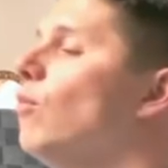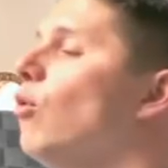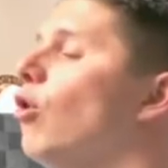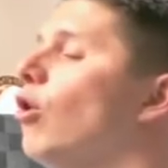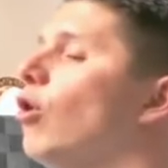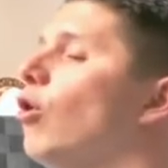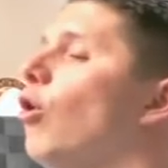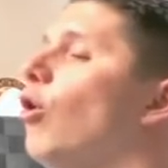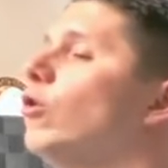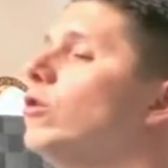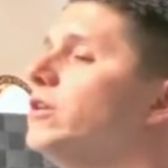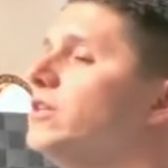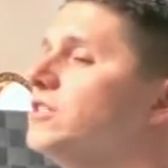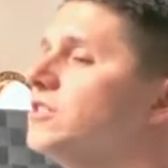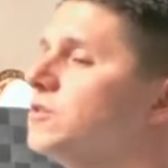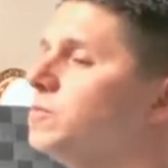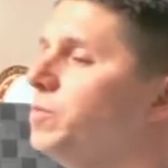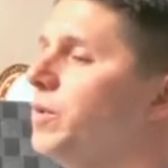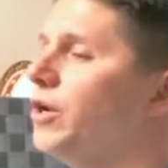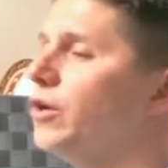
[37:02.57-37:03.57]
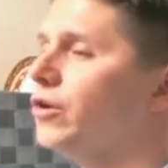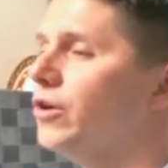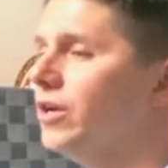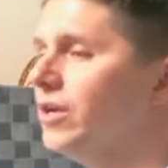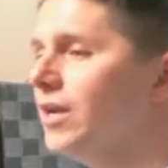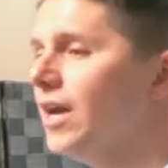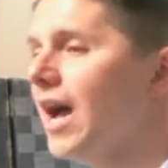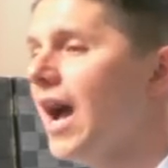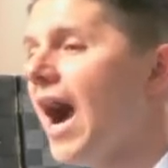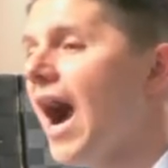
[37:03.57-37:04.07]
more Holy
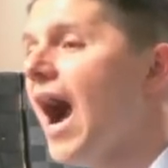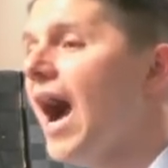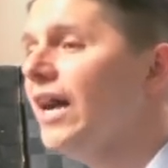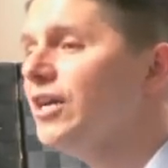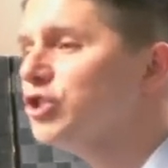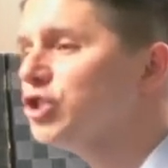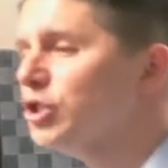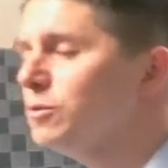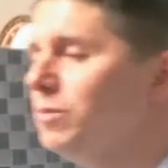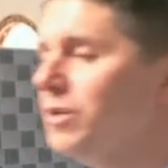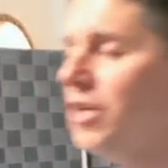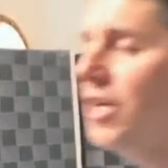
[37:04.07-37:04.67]
Spirit, I should